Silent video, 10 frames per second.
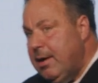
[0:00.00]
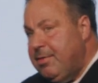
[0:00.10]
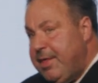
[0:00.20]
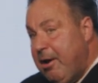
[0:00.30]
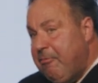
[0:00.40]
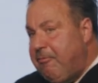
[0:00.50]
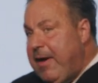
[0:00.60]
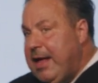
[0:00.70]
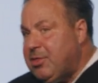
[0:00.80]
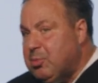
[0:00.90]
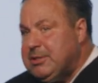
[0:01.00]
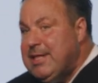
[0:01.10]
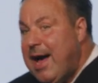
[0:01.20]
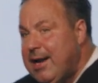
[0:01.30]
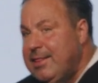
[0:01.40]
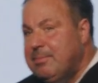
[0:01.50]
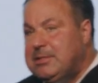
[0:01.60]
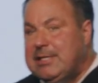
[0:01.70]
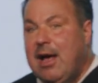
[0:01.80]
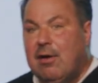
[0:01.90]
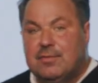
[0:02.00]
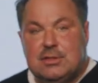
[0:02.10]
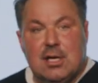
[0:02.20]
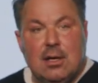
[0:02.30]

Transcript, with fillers: their faith was not in themselves.